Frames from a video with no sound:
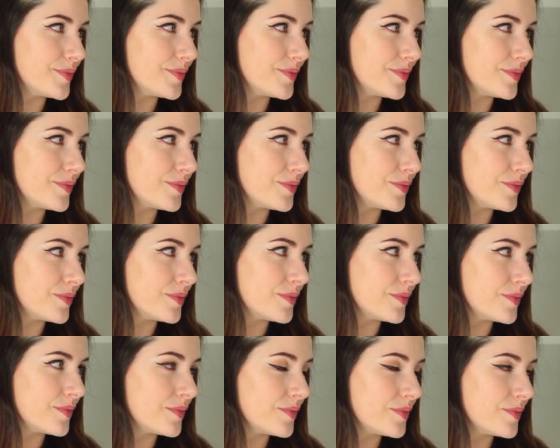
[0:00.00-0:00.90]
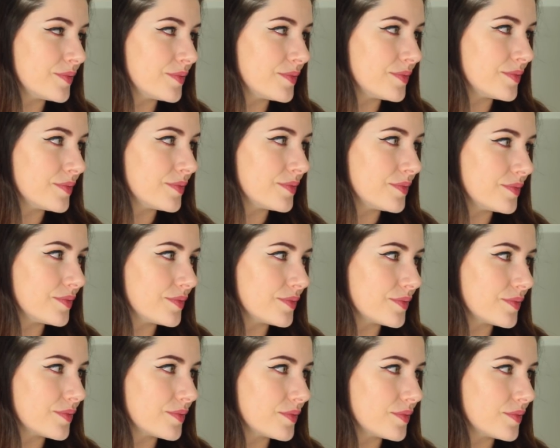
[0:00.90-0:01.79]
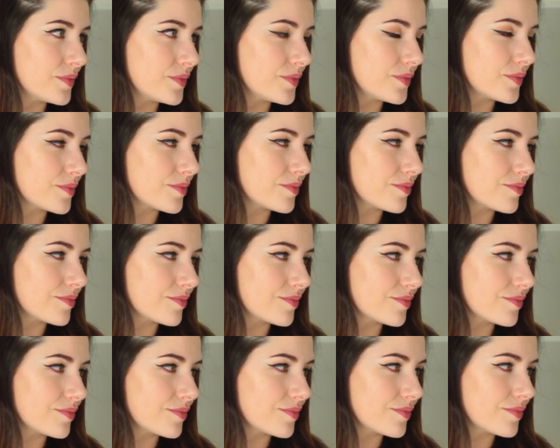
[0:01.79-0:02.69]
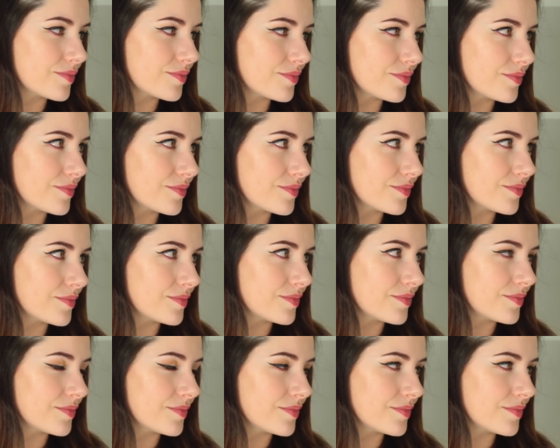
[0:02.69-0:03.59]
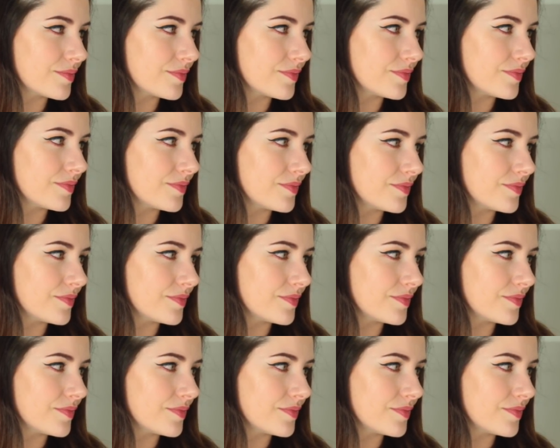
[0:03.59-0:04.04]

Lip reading: (silent)